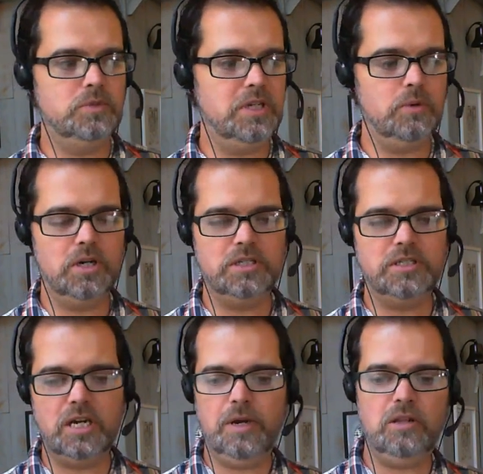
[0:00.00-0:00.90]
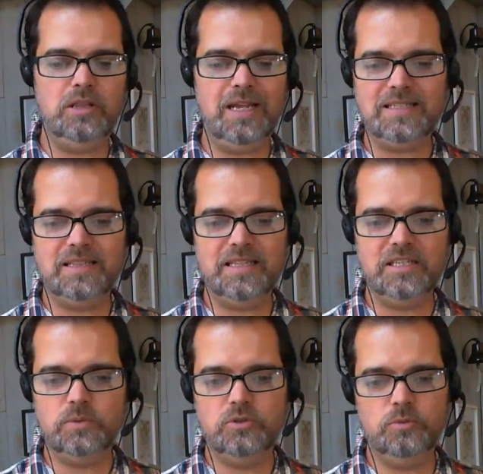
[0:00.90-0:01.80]
today we're going to talk about lots of
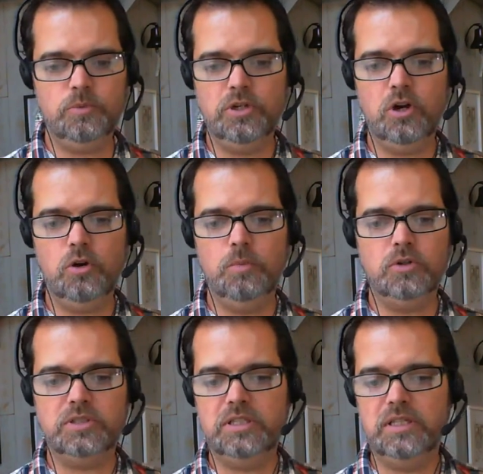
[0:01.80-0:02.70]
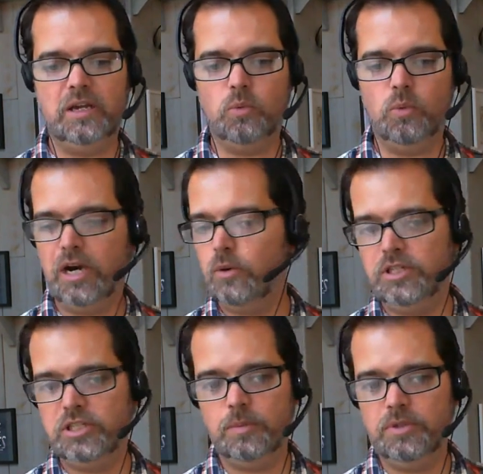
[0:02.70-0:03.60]
things with 2.0, mostly like why are
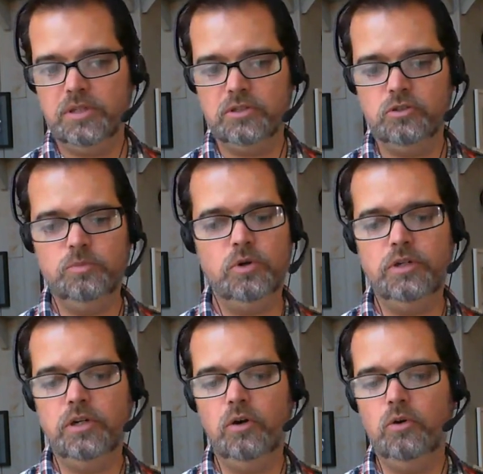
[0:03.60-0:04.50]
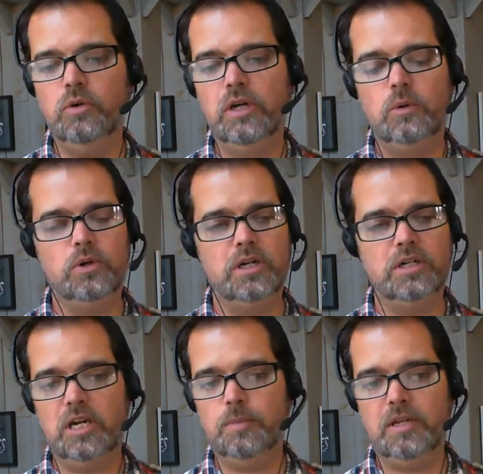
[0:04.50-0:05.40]
we jumping to 2.0? We're going
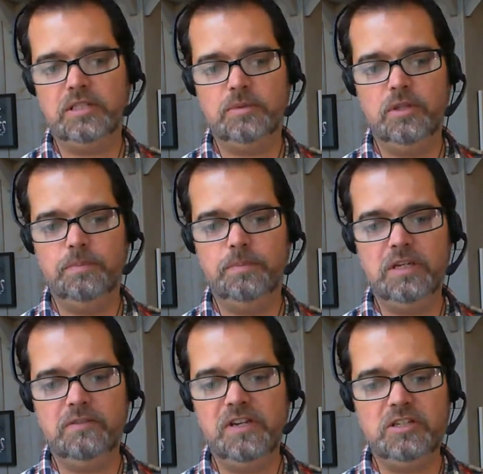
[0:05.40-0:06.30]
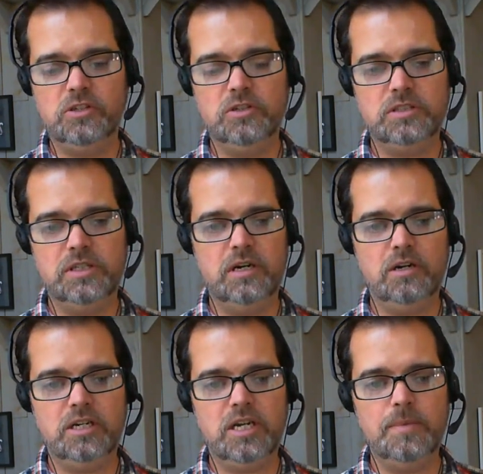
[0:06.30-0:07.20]
to talk about some of the big features that
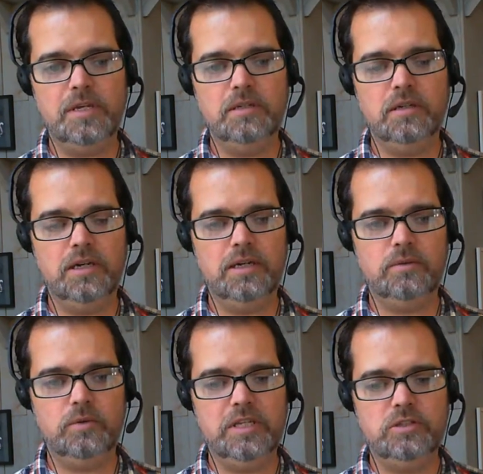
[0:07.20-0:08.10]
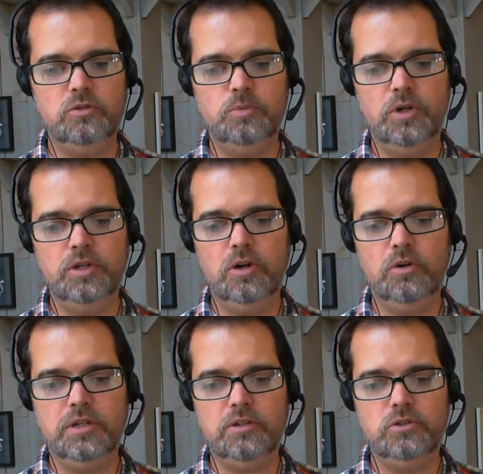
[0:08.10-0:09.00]
are coming in
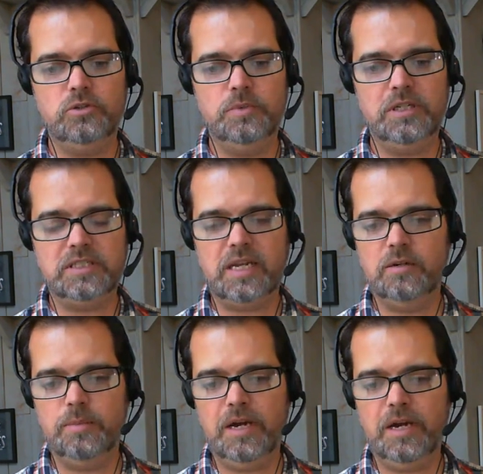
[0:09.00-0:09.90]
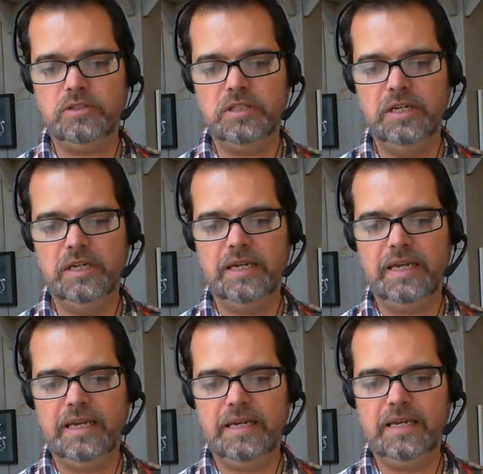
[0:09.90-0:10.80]
2.0 that you should be excited about.
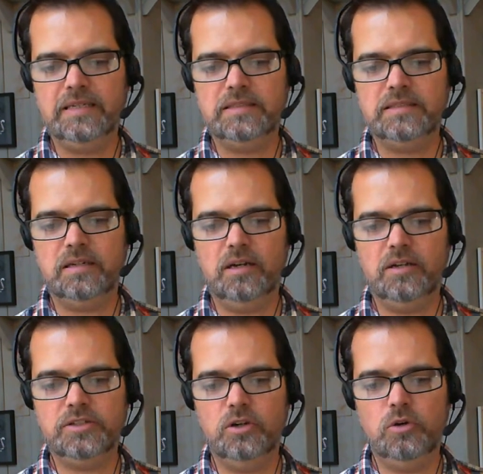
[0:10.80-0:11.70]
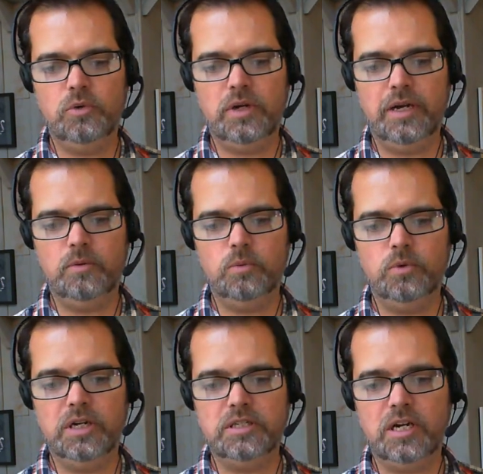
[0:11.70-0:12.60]
And also
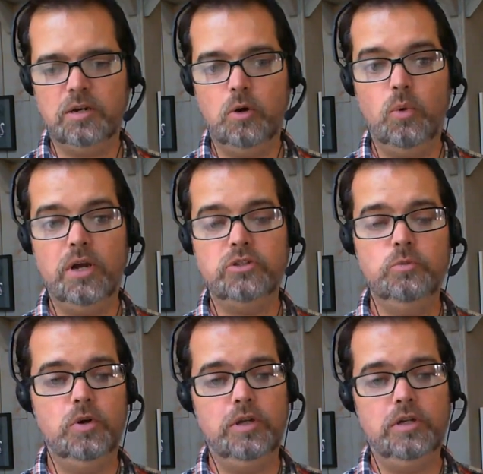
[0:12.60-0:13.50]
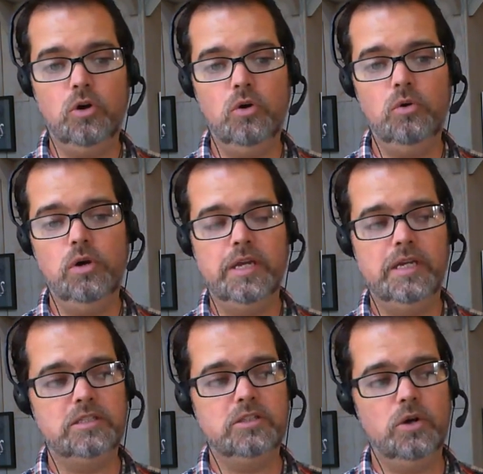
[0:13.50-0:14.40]
we're going to talk about what 2.0
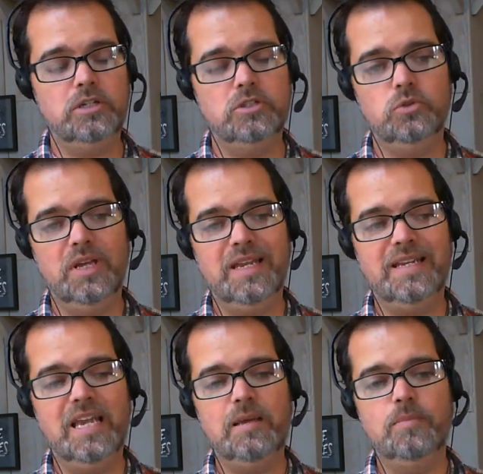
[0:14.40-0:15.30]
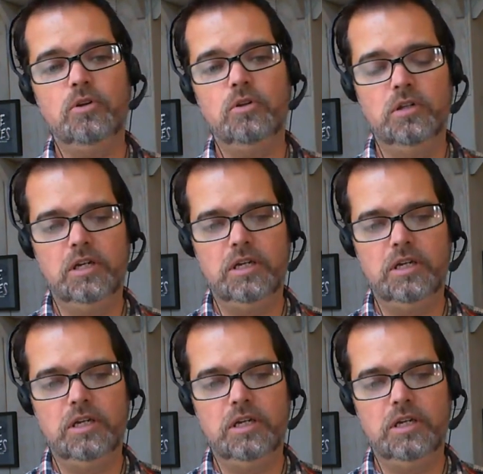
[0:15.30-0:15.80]
is going to enable